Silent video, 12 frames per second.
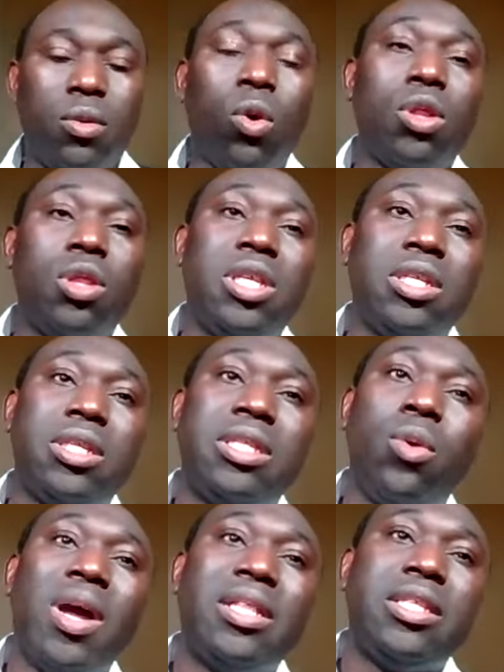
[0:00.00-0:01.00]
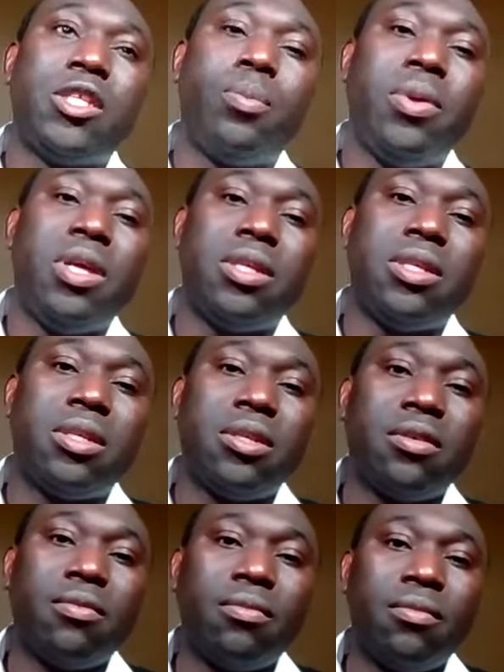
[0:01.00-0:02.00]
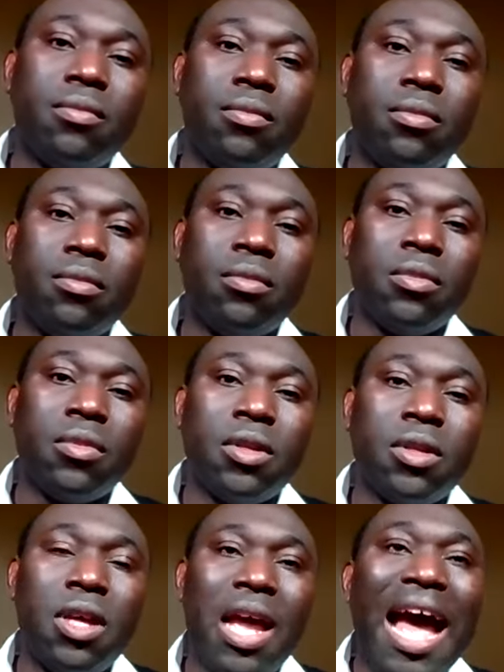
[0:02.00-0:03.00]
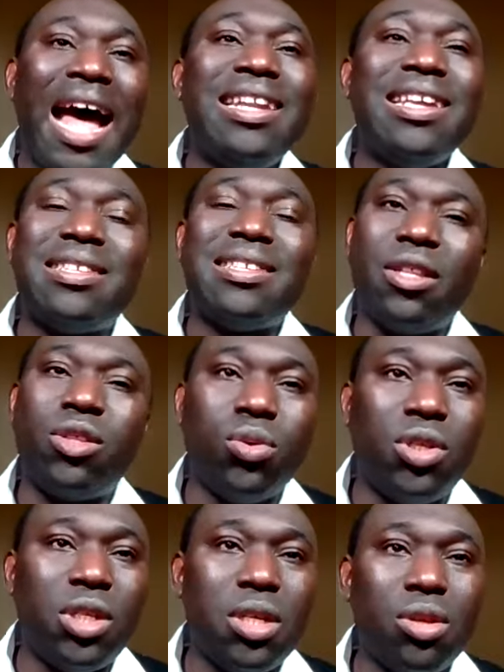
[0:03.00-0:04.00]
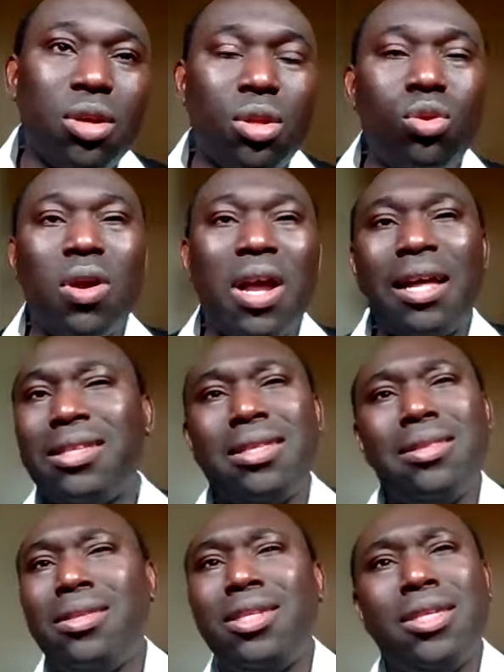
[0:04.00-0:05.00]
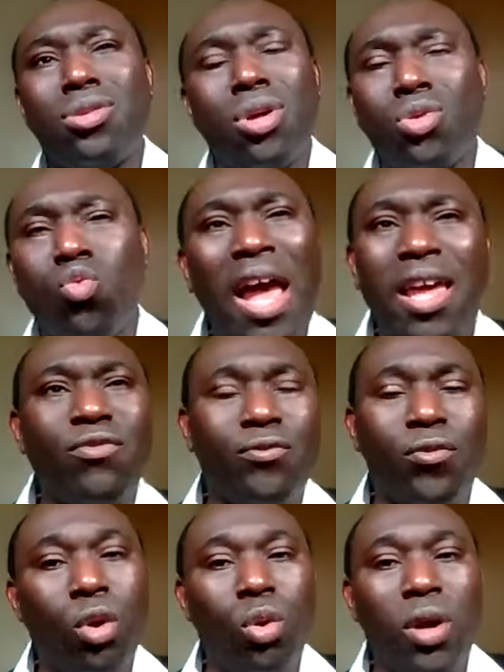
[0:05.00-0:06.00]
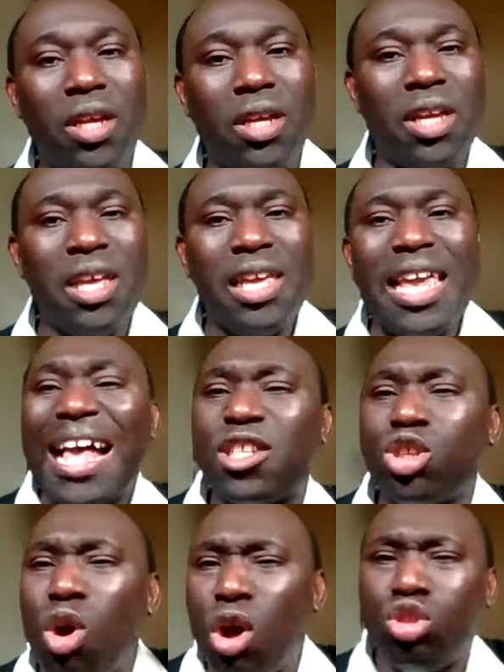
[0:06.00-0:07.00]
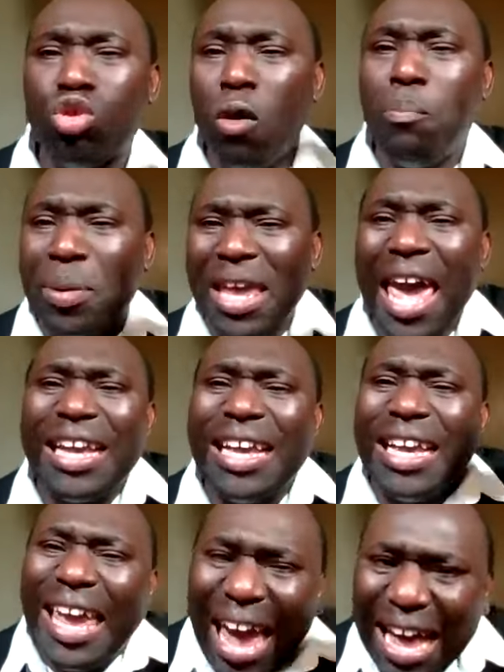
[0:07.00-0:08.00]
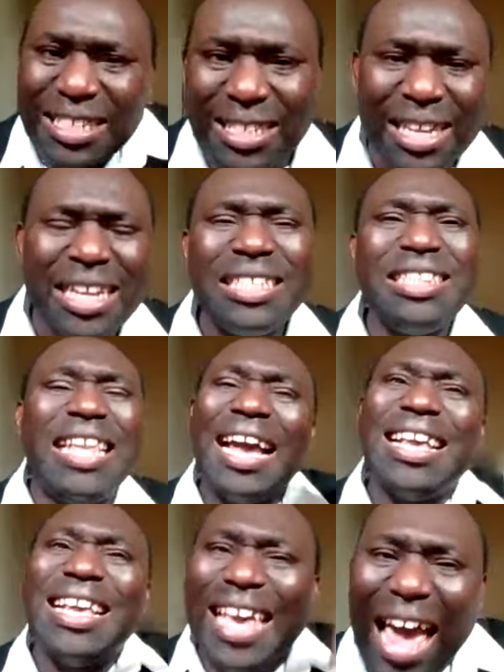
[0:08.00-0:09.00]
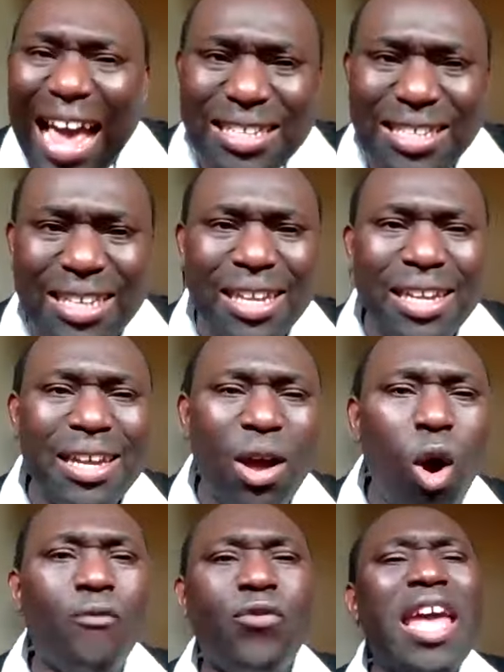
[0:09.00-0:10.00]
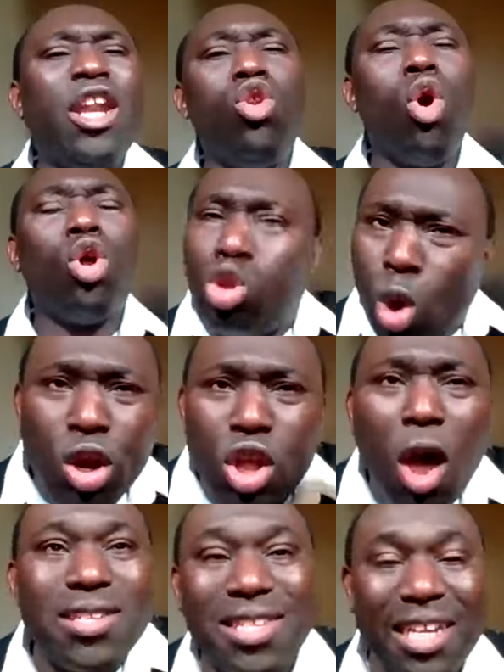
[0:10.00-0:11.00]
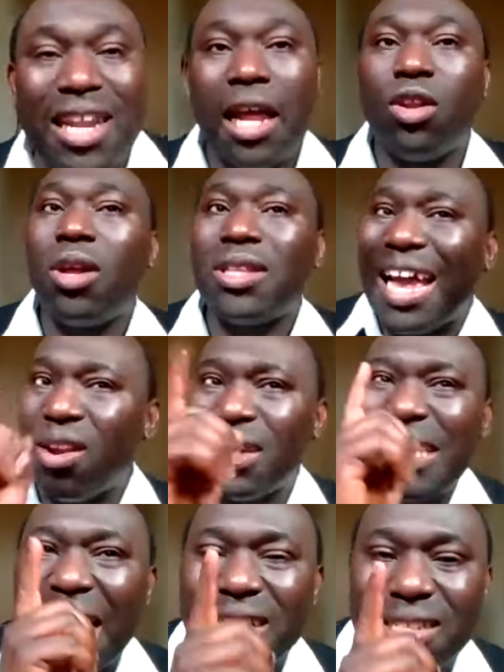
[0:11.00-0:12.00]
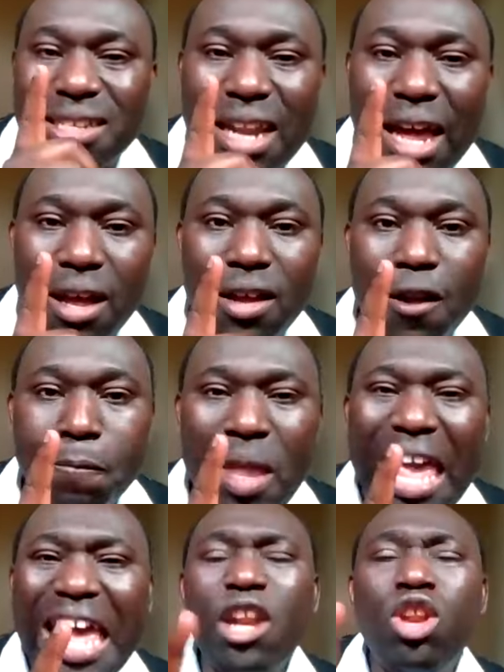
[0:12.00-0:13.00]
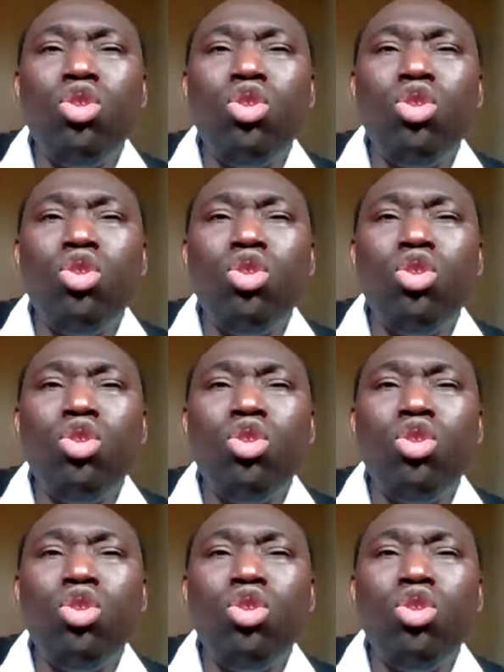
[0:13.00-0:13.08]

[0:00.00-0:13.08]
was this. They were displeased. And they said to Jesus, look at this Jesus we are even following. He has gone to be a guest, the guest of a notorious sinner, not an ordinary sinner. A